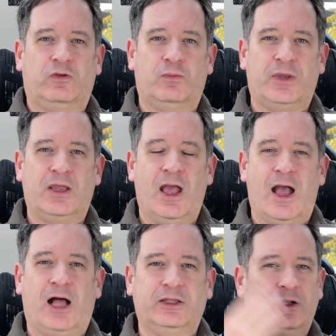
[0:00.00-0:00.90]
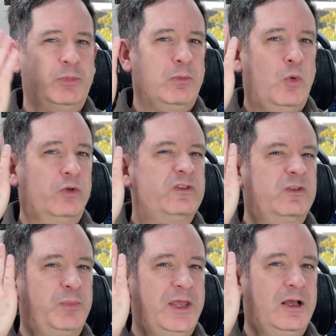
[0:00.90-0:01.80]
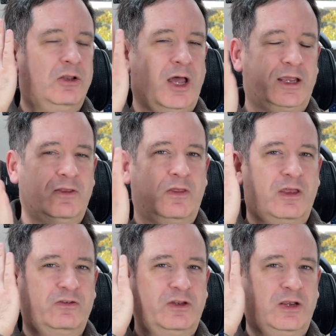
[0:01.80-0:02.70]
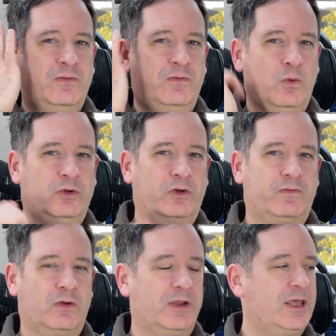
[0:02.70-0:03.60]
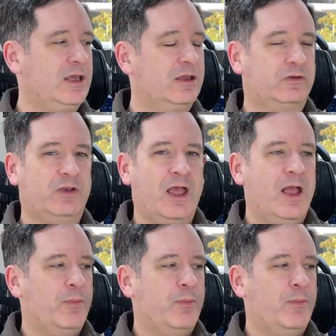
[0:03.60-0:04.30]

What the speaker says: to be a little bit more speaker-like in that they're sitting forward of your ears.